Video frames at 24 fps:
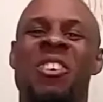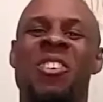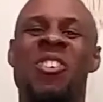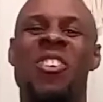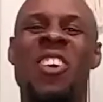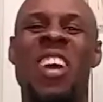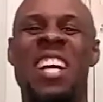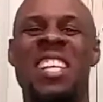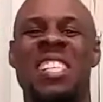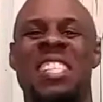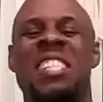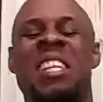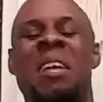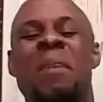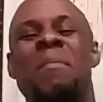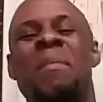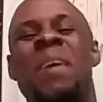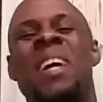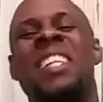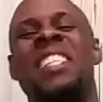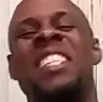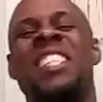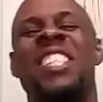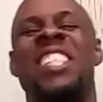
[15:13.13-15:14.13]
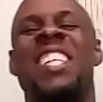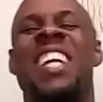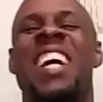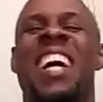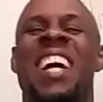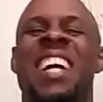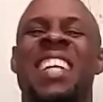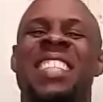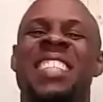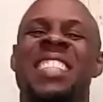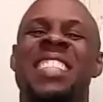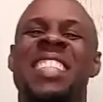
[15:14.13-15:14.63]
Rasta Man
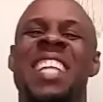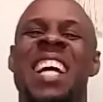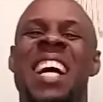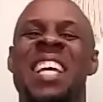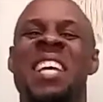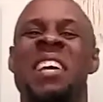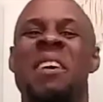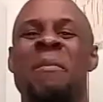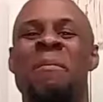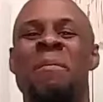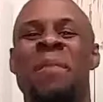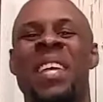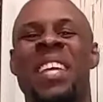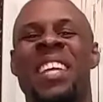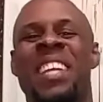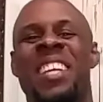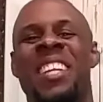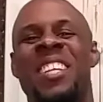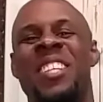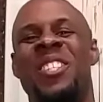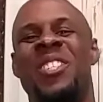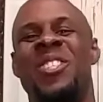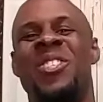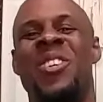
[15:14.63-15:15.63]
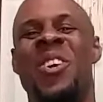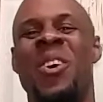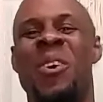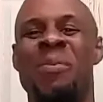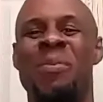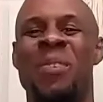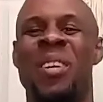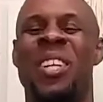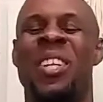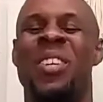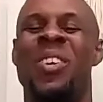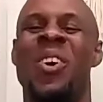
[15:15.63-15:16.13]
Chant, Nyabingi
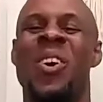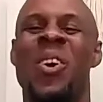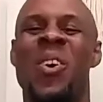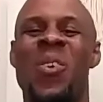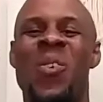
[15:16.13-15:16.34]
Drumming.